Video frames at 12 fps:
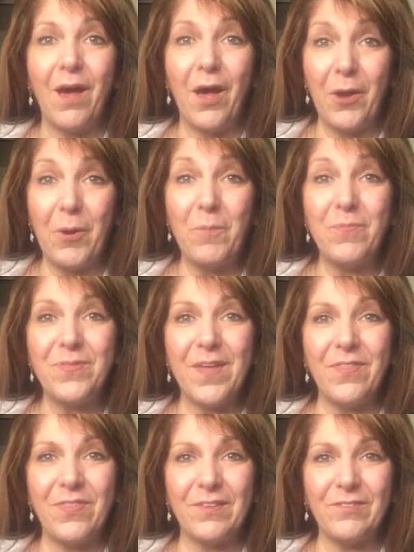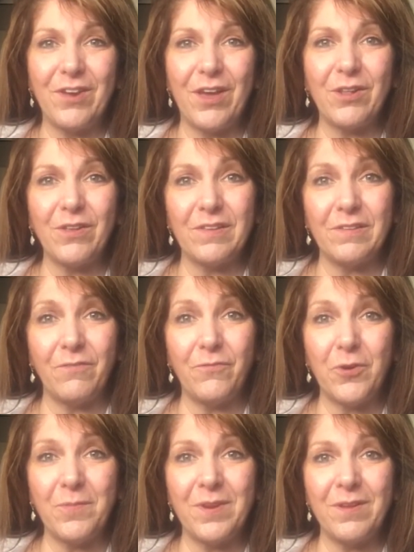I hope that this channel is
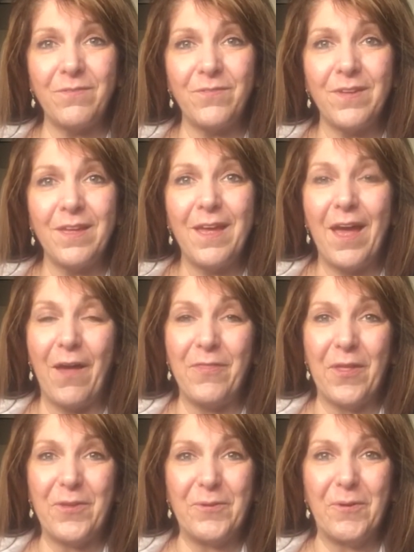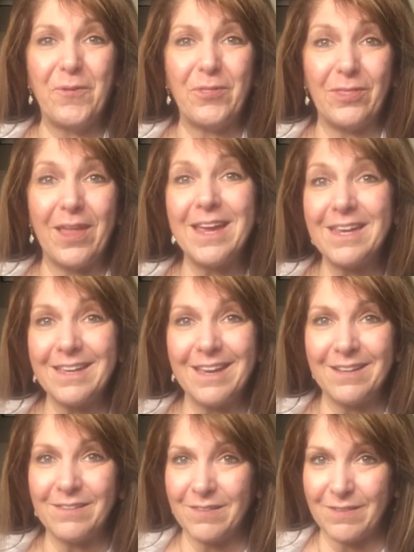informative and that you'll like
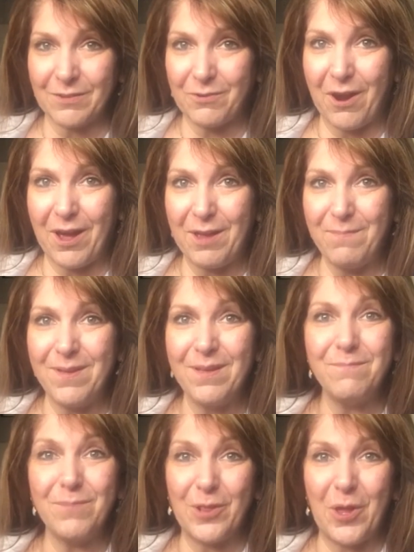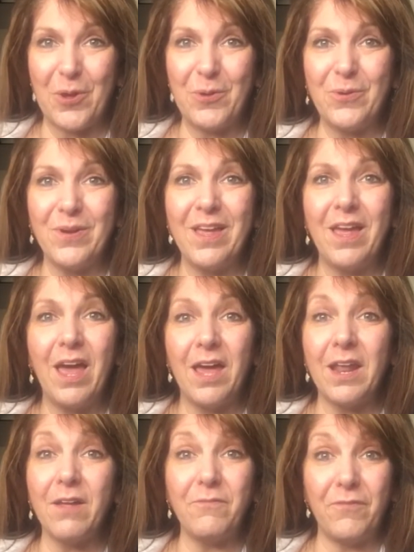and subscribe below,
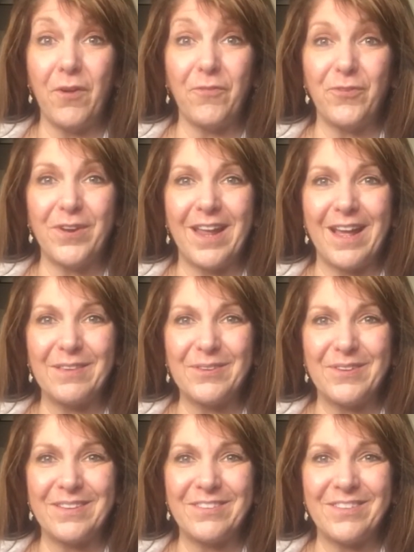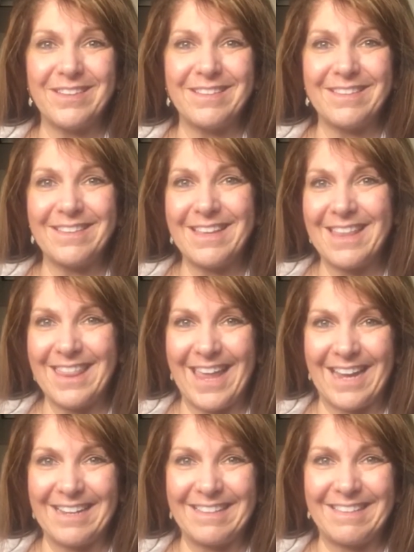and feel free to ask questions.
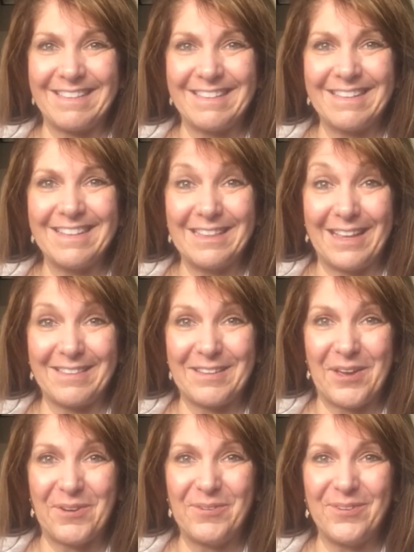Thanks. Let's go.